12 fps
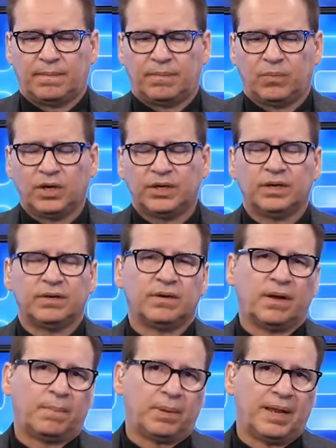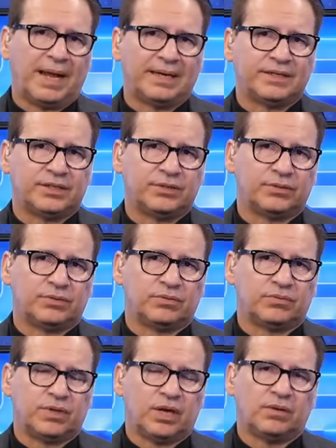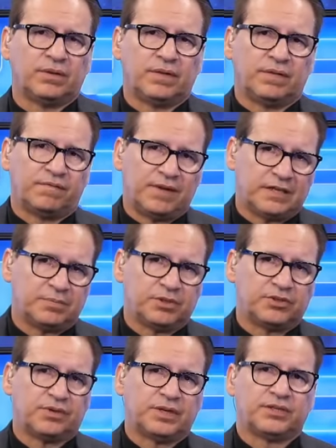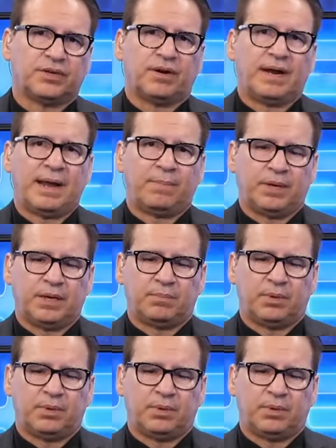really could apply to not only the investment trends that are happening,